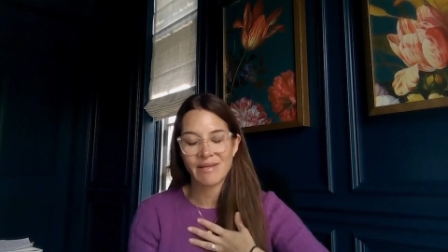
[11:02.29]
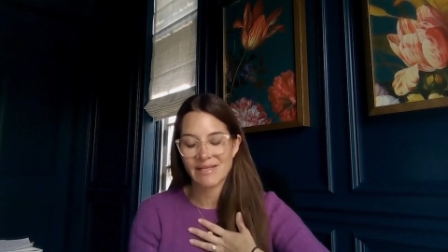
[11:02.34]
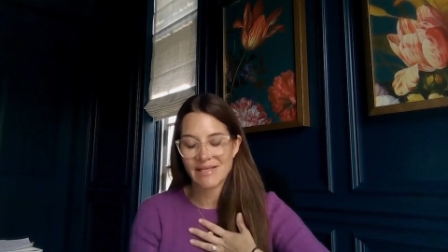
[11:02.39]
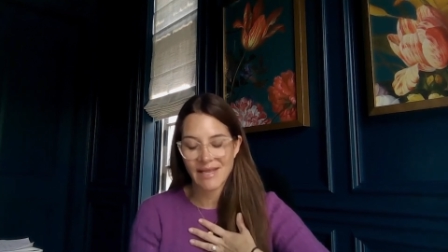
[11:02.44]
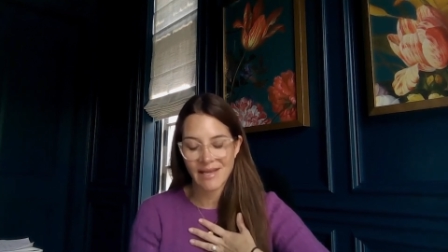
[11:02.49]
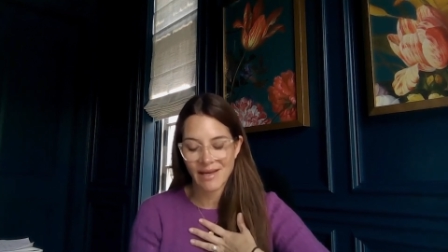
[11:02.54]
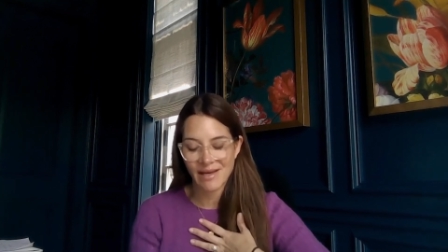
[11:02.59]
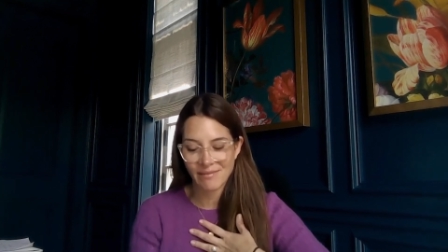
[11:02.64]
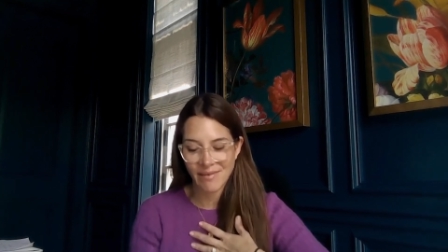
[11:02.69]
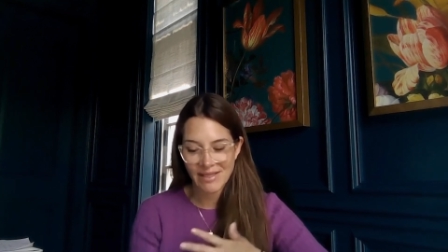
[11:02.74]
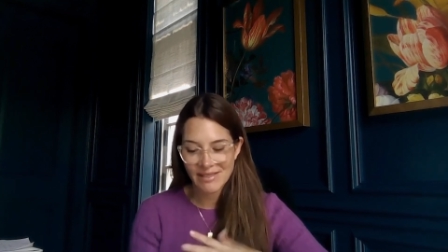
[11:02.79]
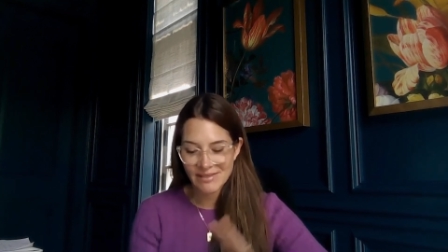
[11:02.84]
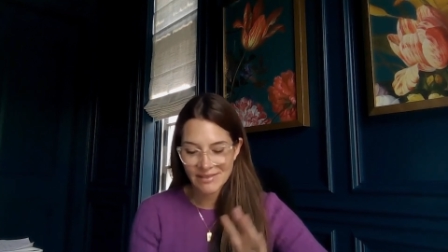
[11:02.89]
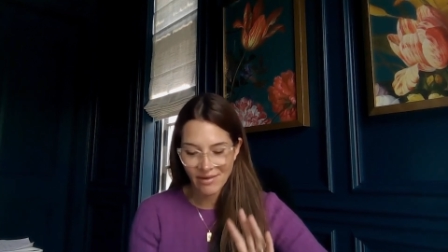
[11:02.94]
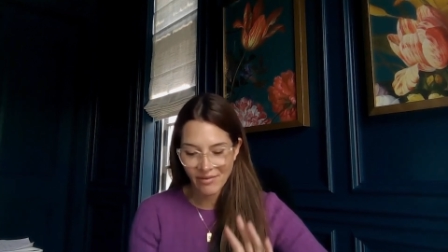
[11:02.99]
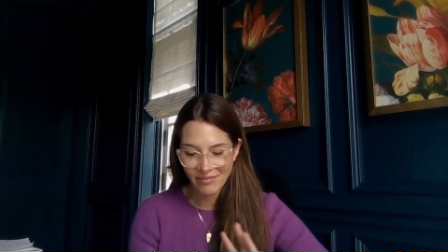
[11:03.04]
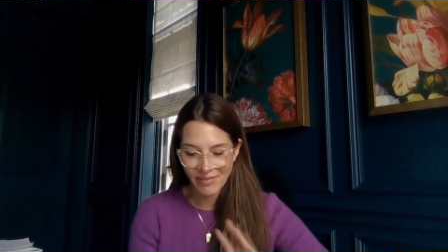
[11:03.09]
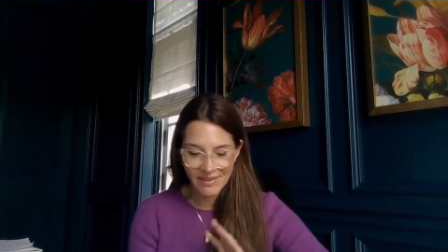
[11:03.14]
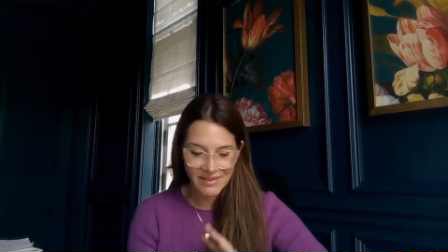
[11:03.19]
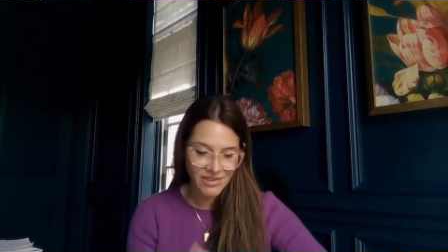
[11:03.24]
be
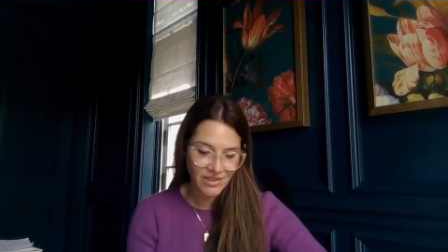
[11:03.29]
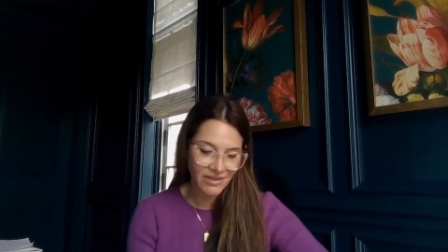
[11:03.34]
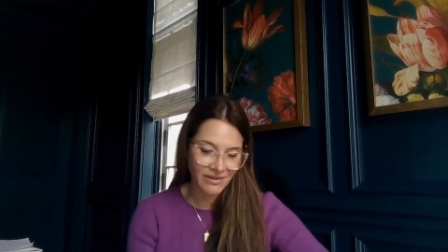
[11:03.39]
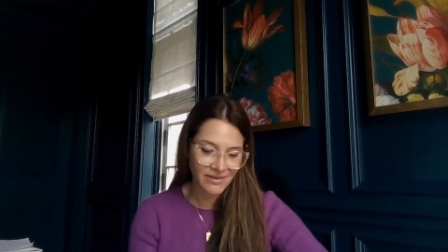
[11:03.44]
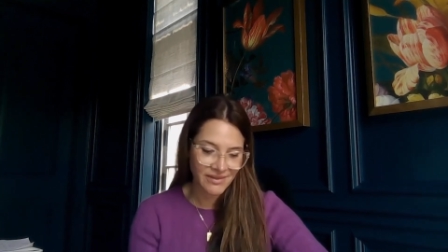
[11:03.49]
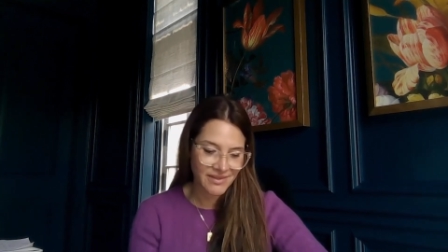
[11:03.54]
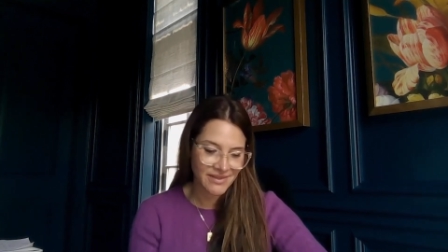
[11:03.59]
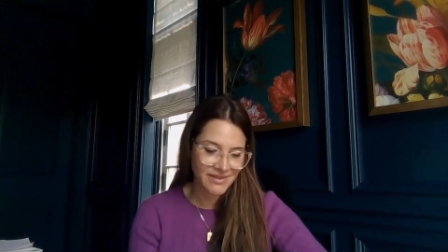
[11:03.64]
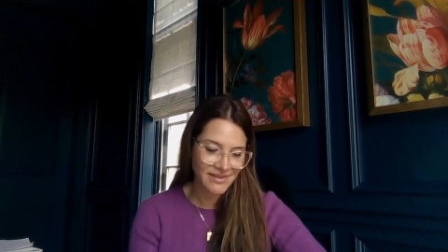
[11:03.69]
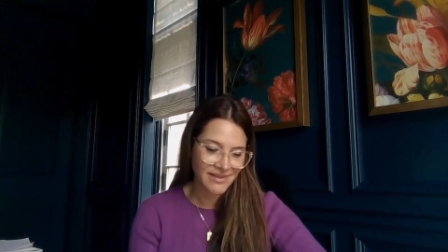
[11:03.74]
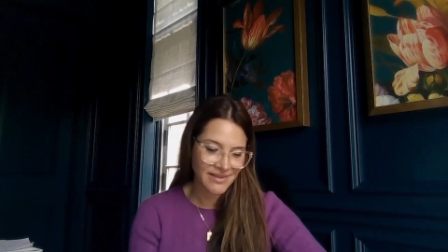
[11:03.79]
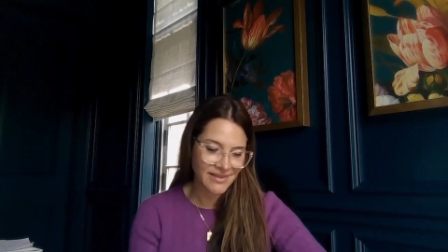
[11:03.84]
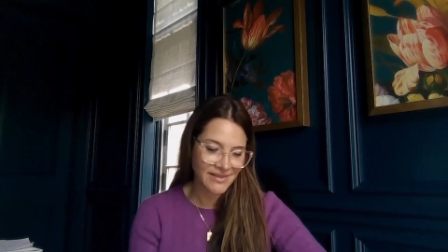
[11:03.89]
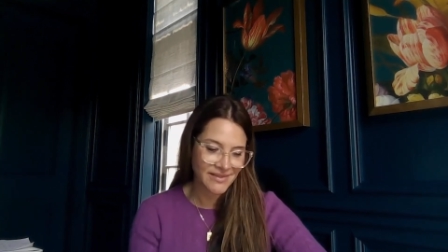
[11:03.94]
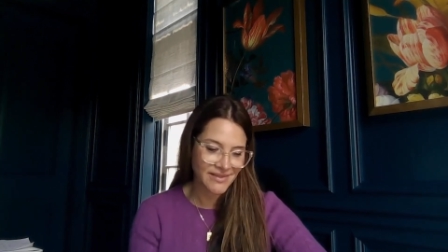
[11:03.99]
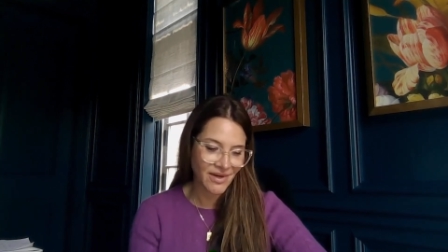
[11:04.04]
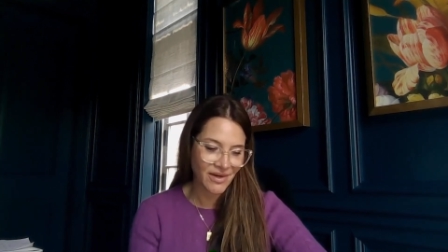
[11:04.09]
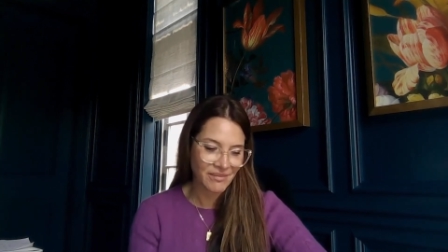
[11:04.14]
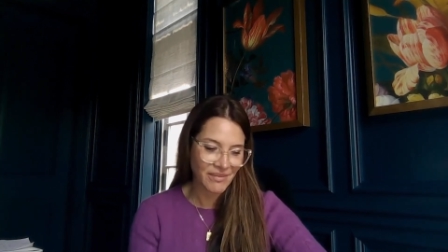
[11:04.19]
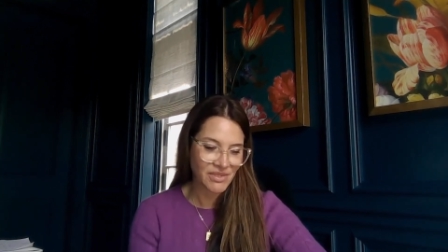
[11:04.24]
myself by talk,
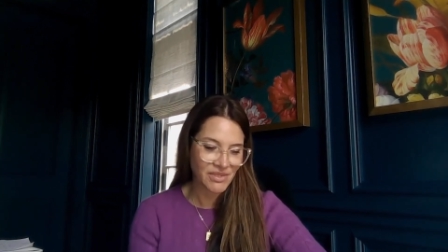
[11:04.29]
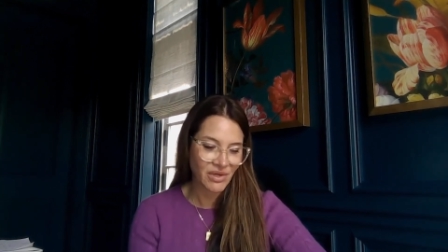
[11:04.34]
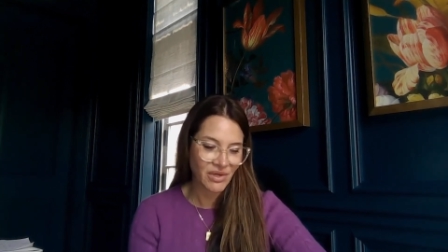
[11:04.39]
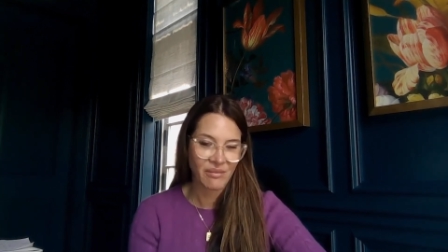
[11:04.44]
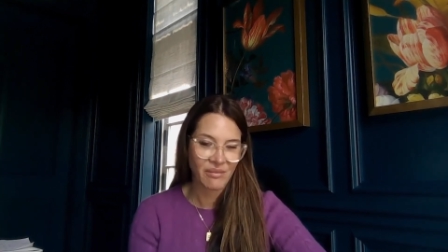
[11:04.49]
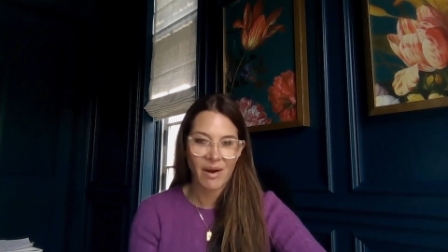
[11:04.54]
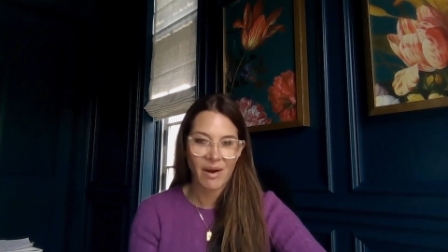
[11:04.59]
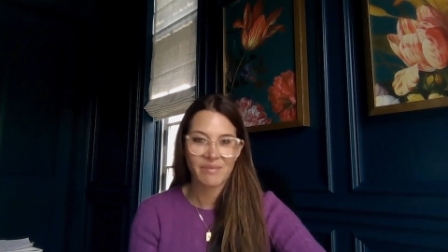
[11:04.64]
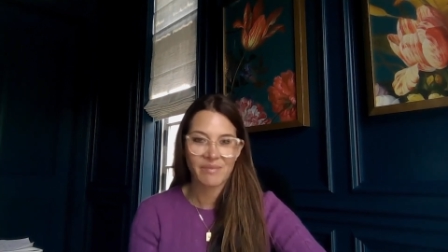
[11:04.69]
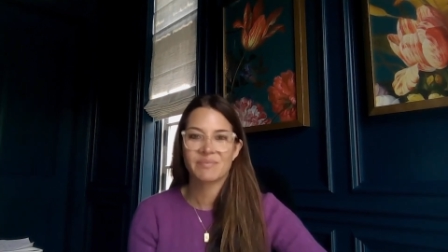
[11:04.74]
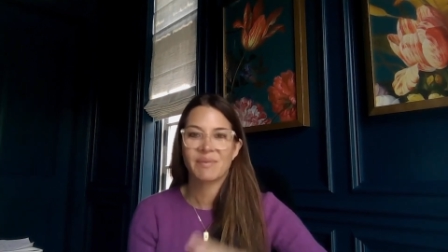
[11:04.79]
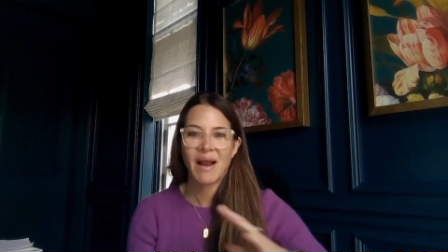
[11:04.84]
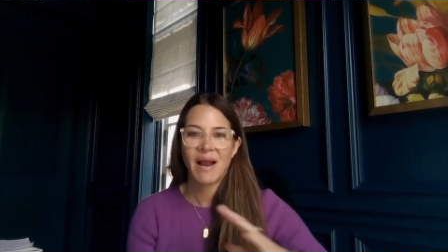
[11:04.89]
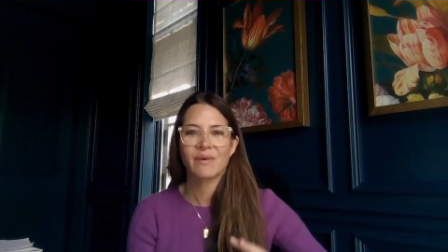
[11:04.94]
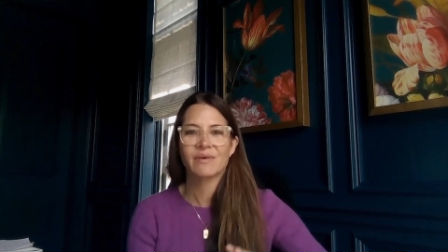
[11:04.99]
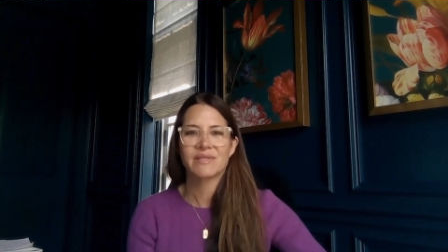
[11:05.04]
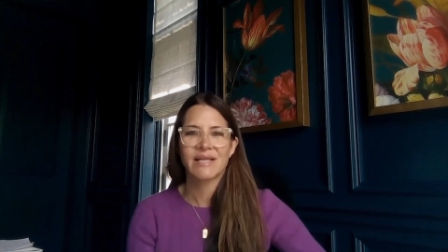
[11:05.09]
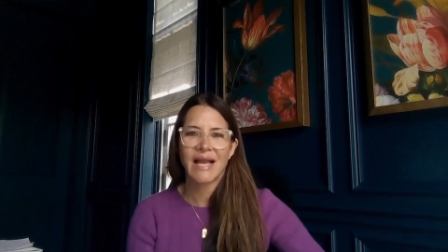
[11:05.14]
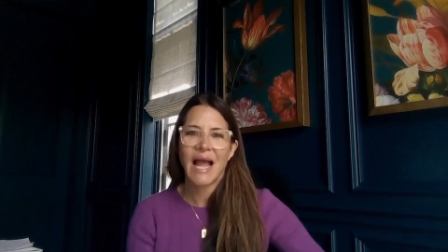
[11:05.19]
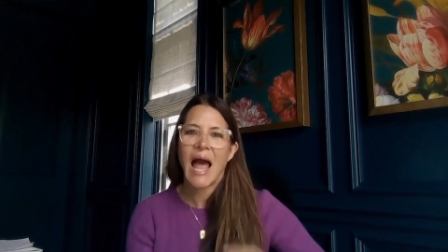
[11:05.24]
talking about Tony Robbins, but I
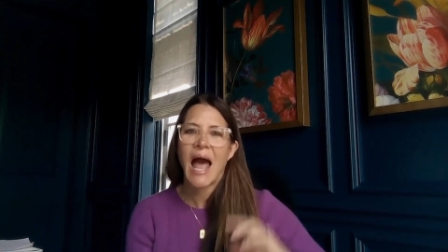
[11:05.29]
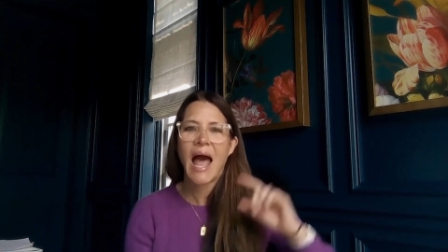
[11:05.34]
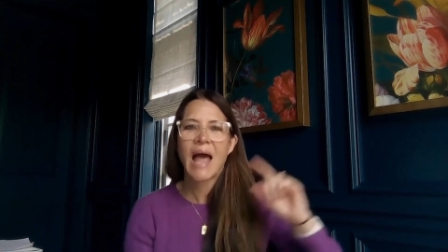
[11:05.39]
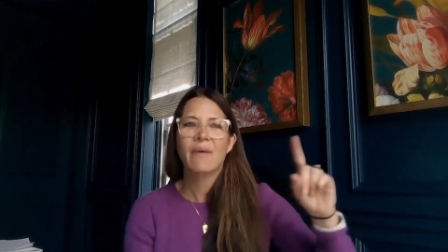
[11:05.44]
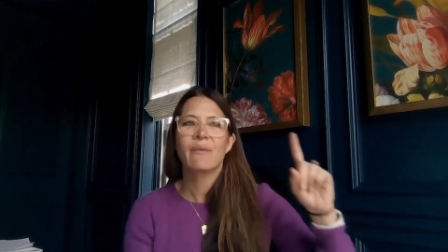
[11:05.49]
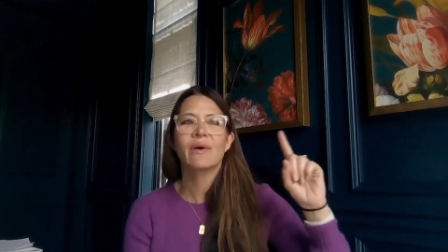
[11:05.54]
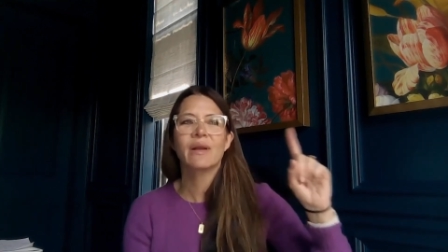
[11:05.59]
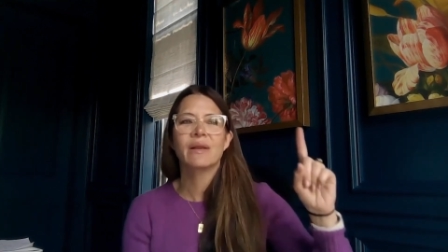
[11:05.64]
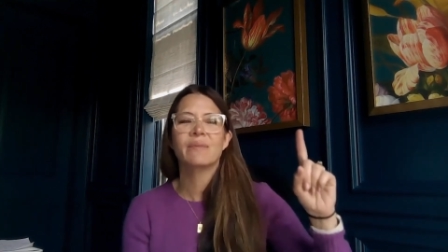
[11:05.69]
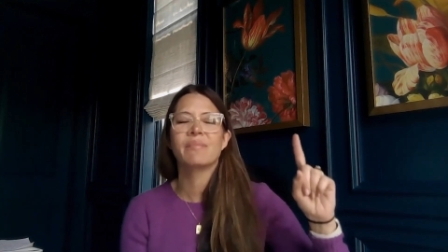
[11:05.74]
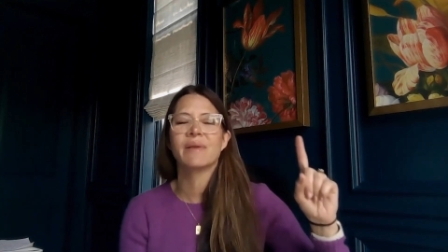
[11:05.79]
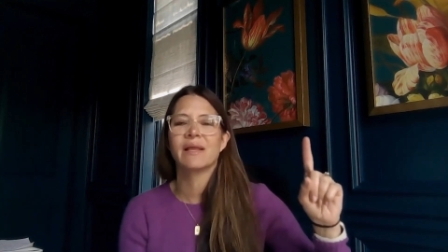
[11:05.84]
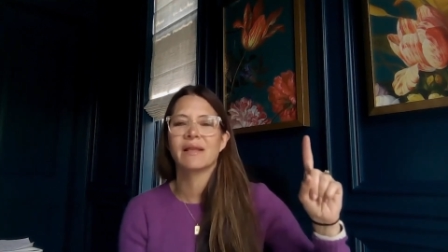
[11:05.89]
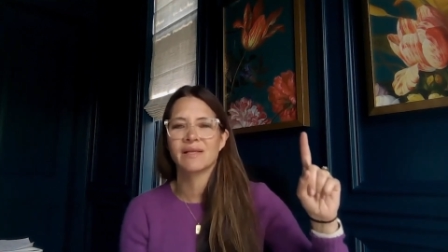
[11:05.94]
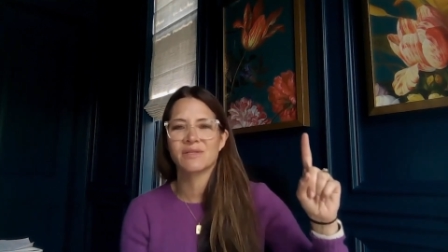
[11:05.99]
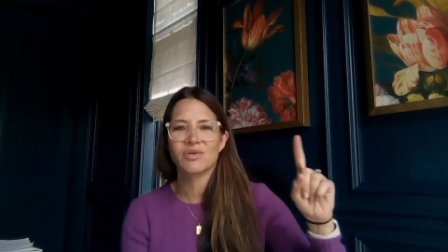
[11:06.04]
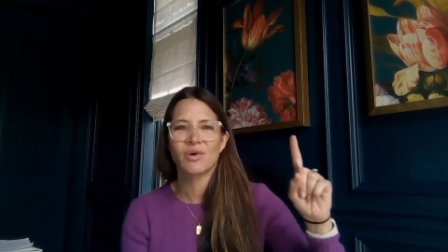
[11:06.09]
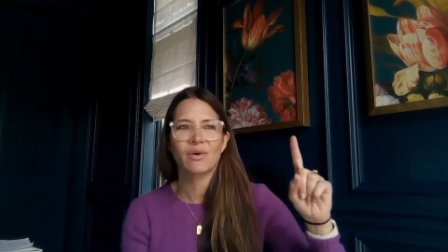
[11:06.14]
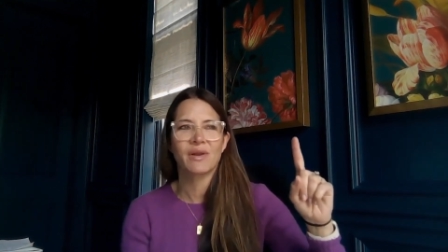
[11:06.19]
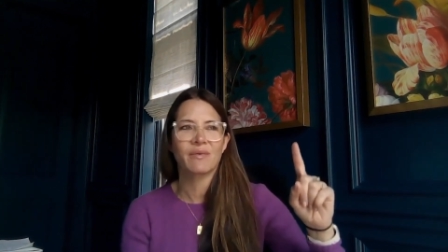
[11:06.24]
was like, I want to be
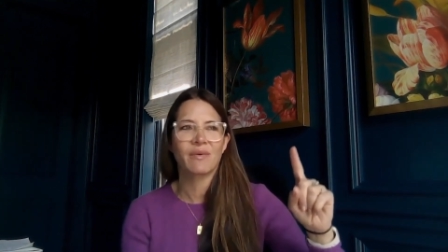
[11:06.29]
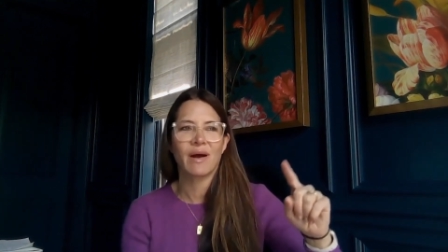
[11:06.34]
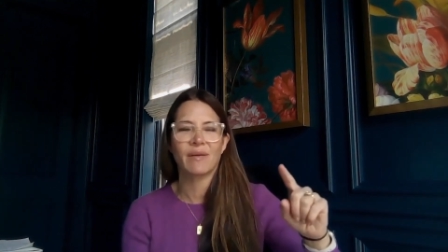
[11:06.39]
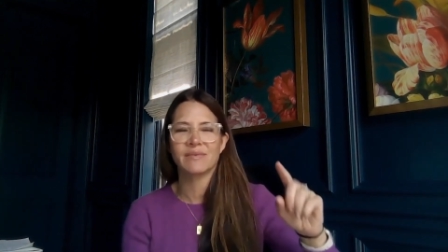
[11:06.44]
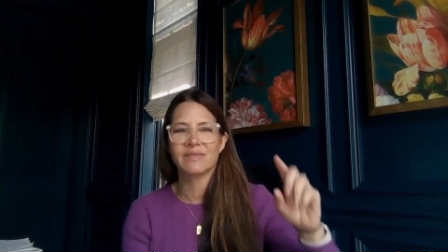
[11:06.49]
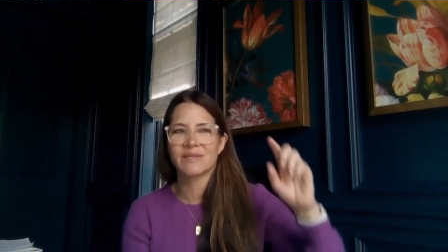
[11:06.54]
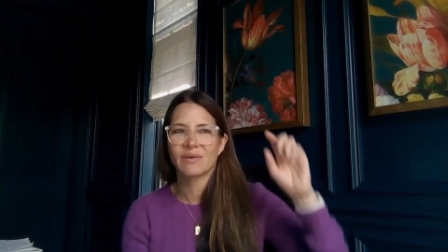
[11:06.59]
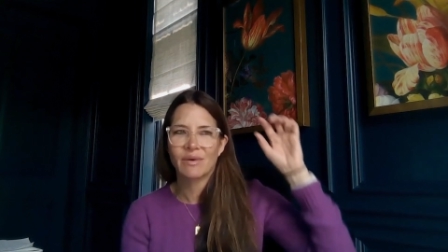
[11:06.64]
like Tony Robbins.